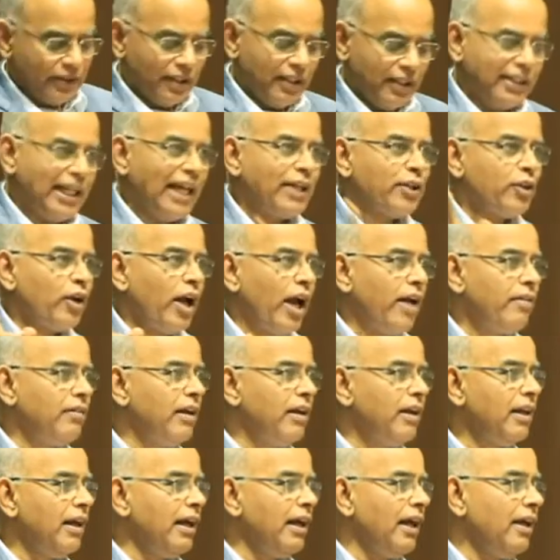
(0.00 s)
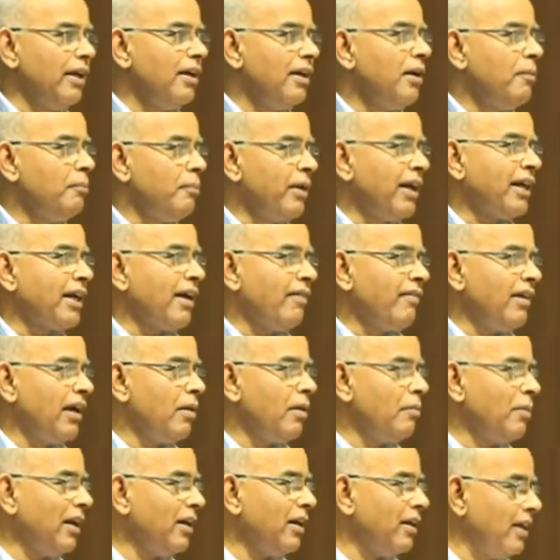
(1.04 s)
Thank you. I will make
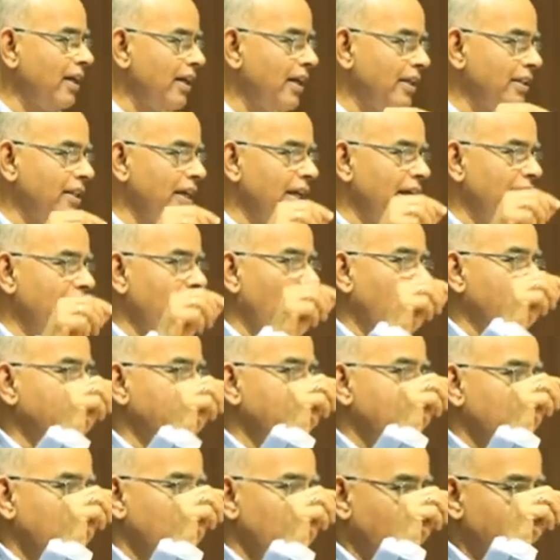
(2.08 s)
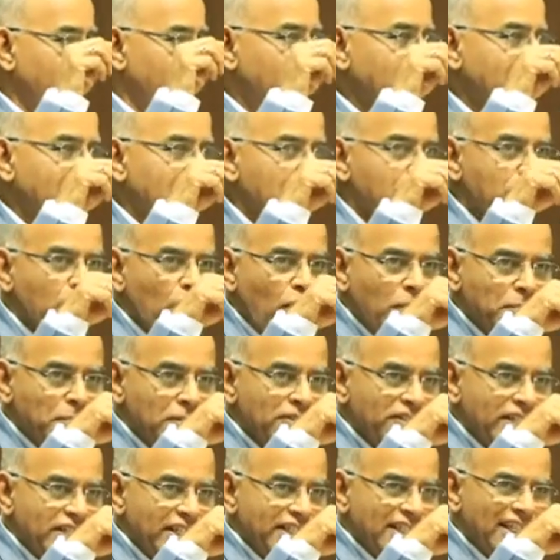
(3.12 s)
available the article on victim
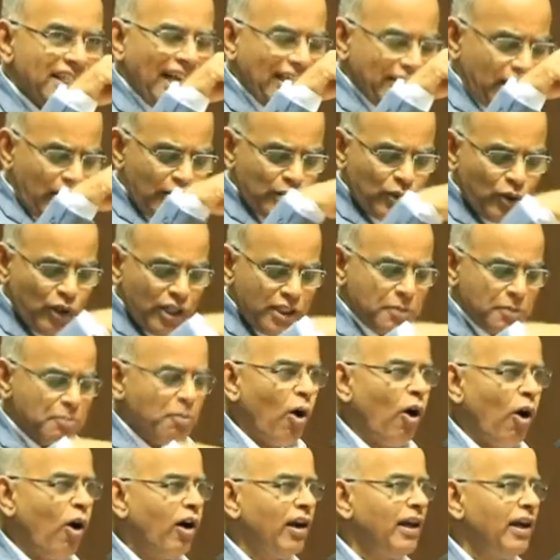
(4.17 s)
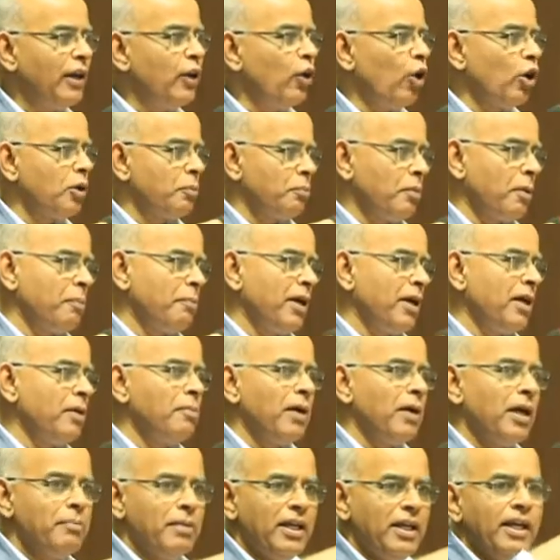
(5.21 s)
compensation, as also a small note prepared by
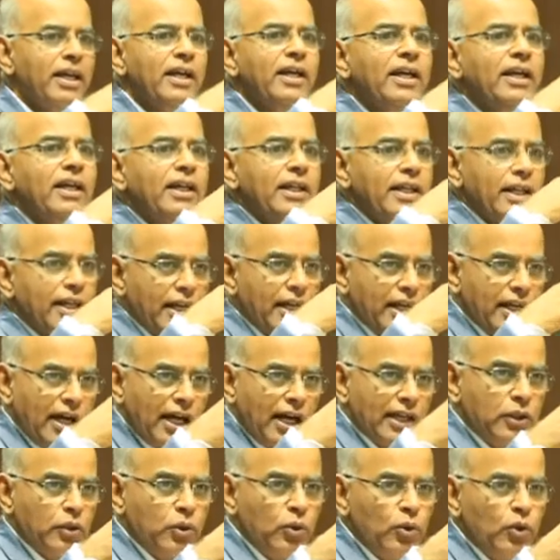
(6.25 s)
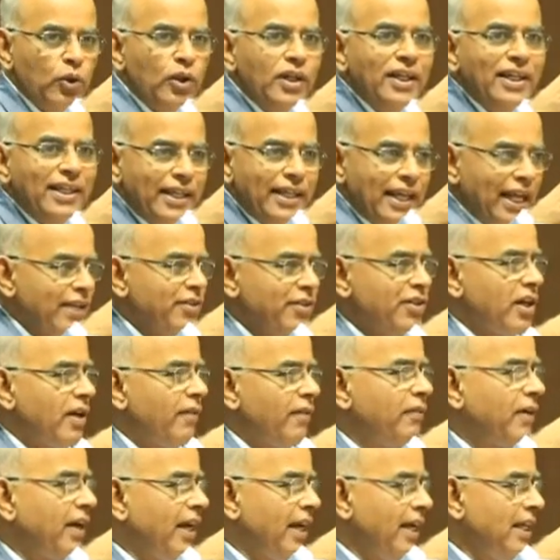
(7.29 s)
me in regard to nature
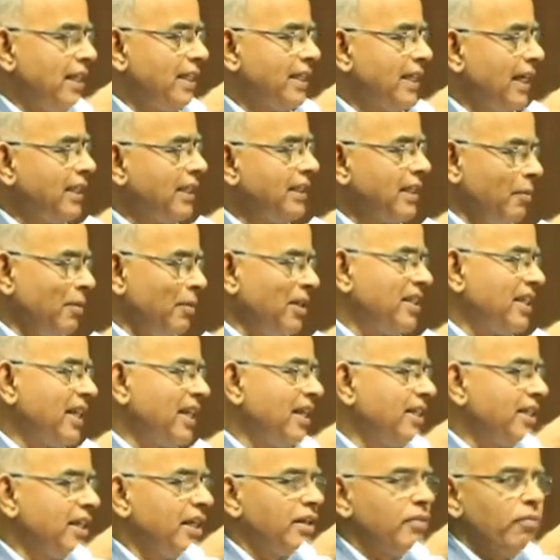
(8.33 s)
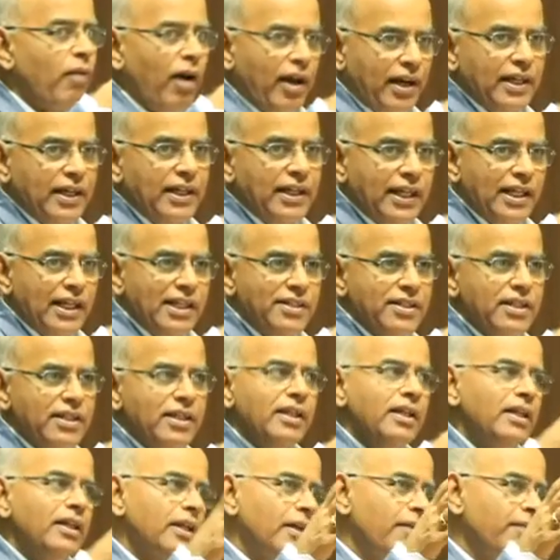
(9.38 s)
of trials and summons case and warrant case.
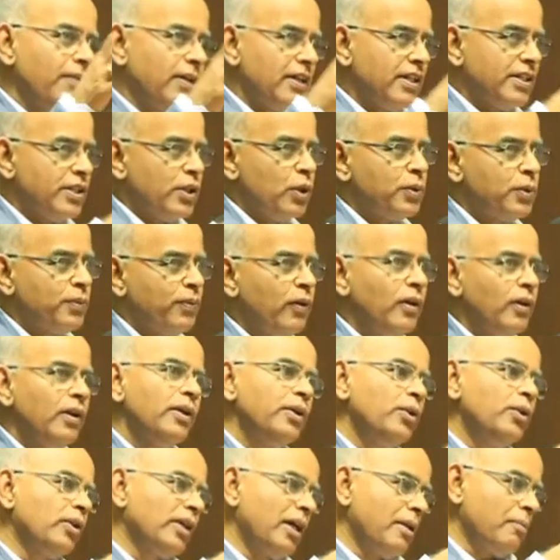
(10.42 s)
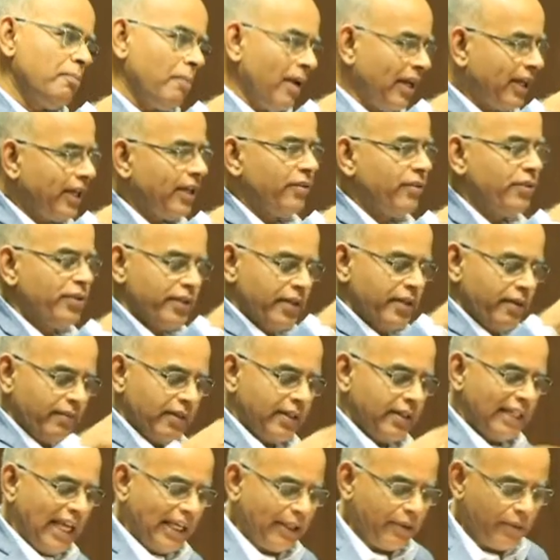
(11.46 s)
If it is useful, you can make use.
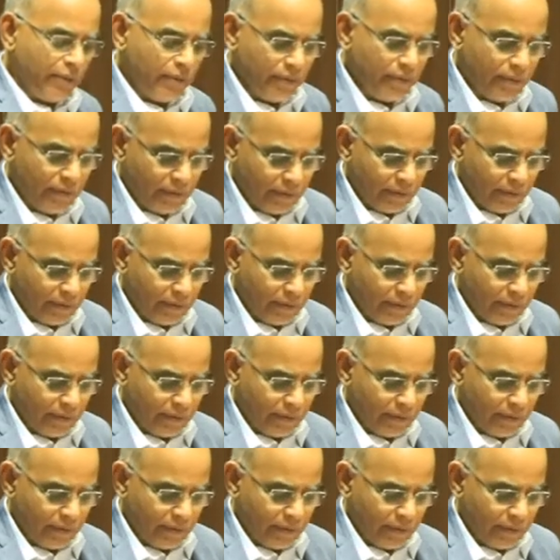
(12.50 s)
Thank you.